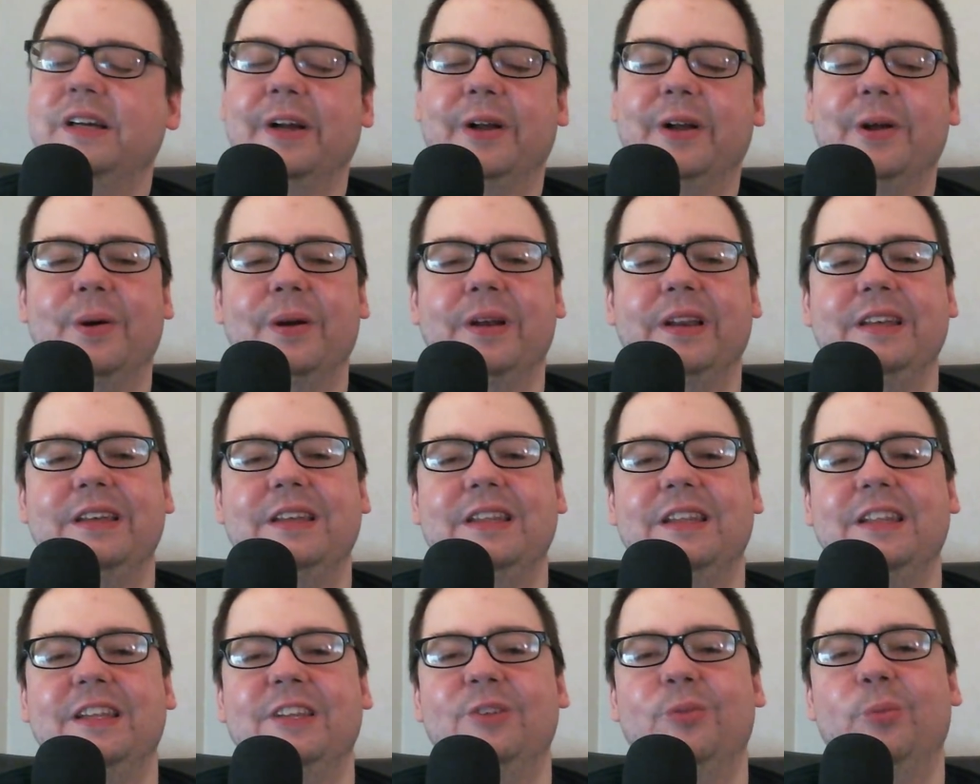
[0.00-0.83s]

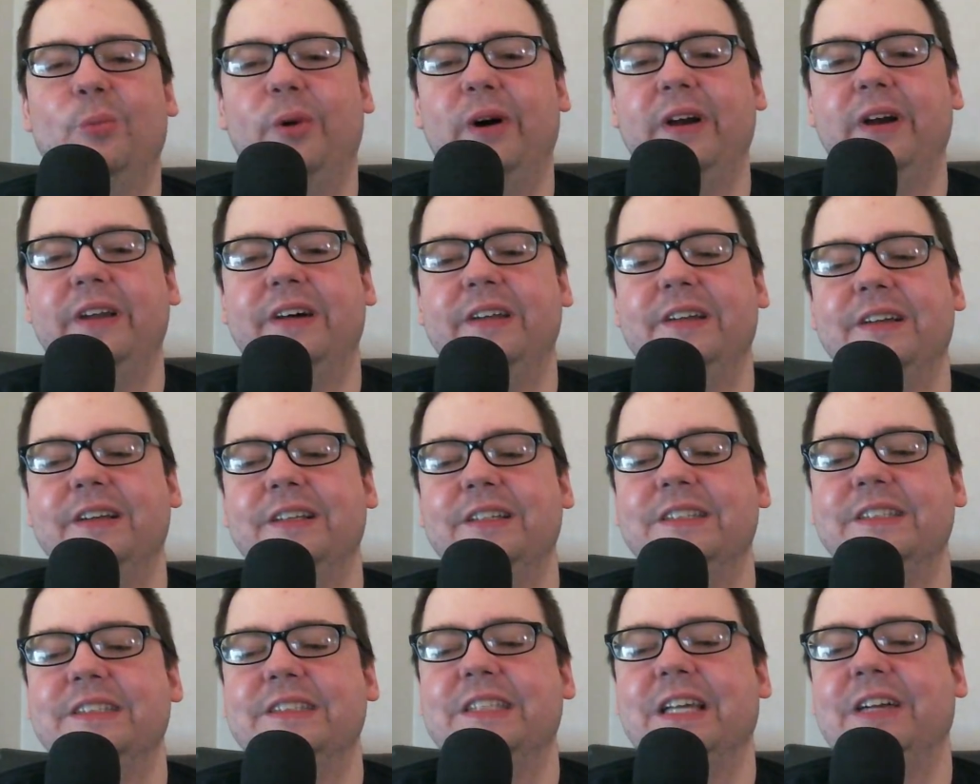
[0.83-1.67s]
according to these
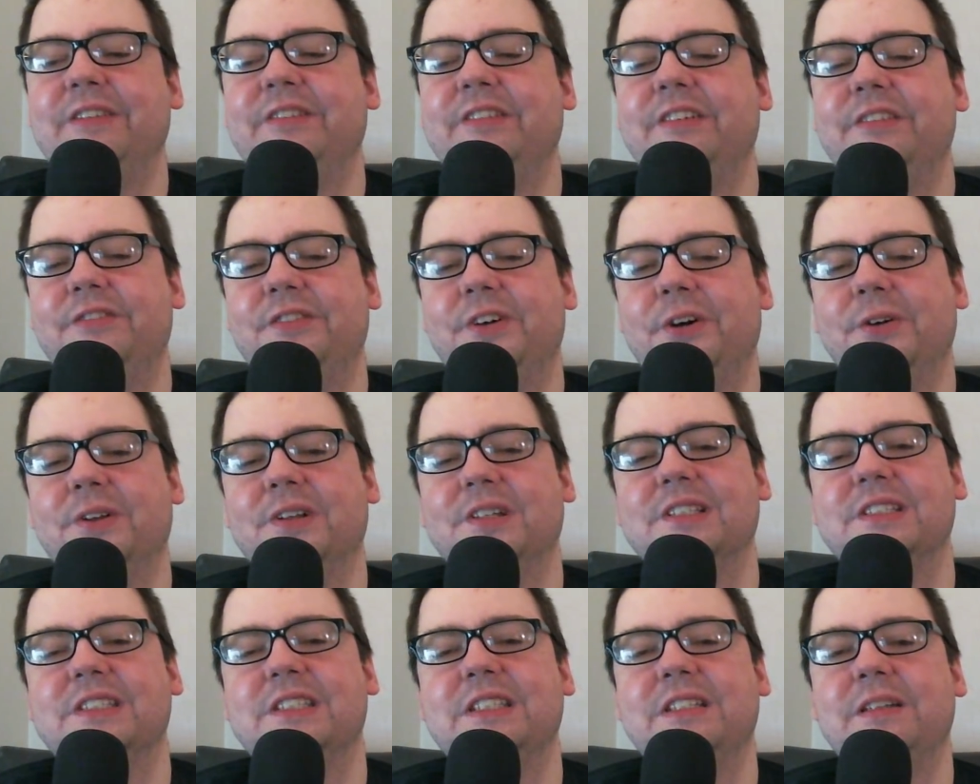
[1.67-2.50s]
107
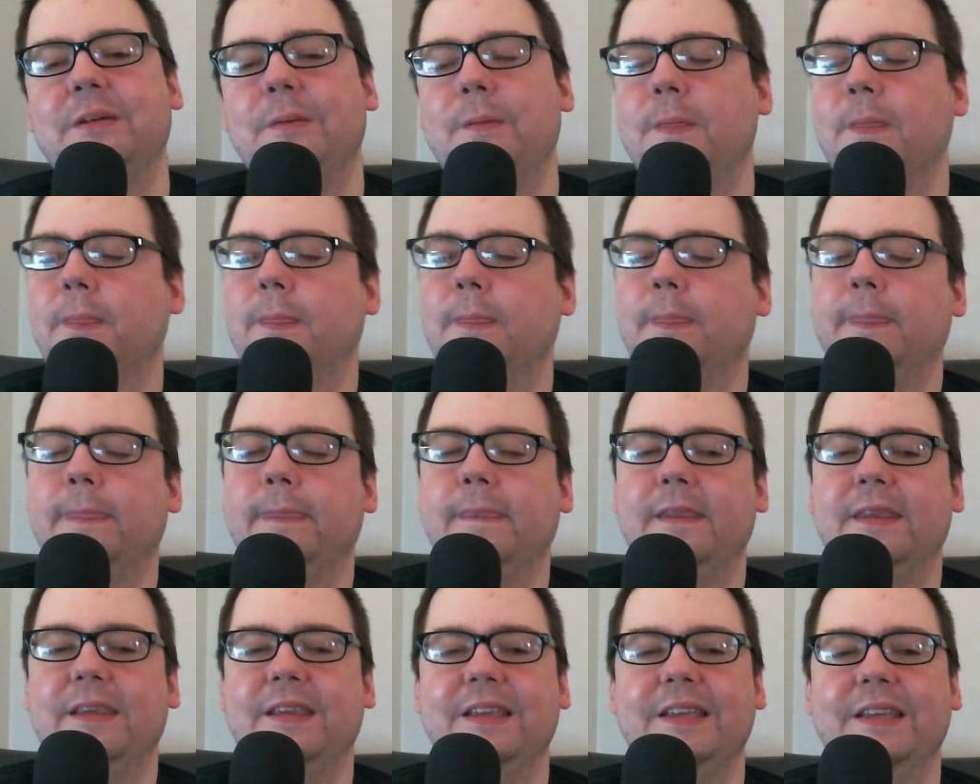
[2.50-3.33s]
voters,
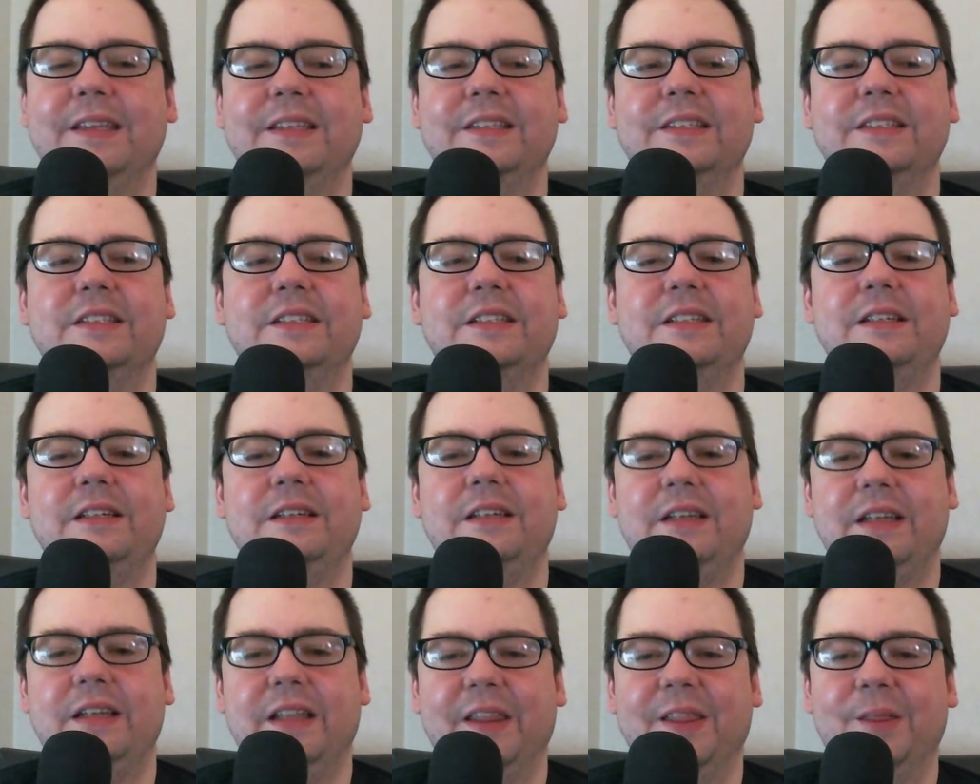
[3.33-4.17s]
is
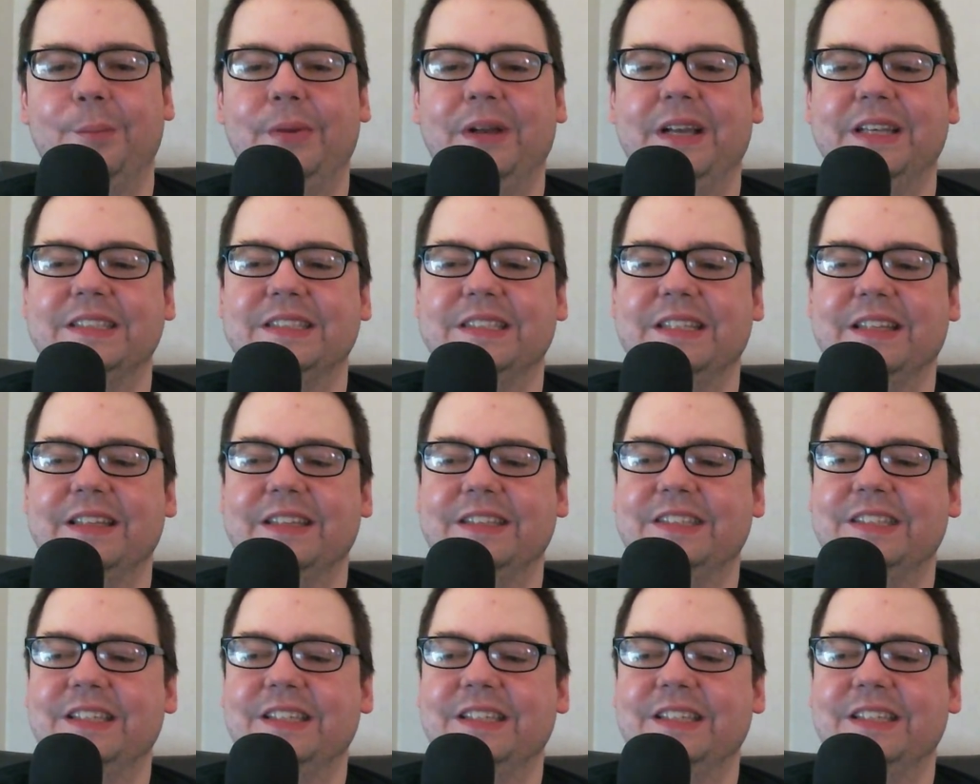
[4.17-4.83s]
the best of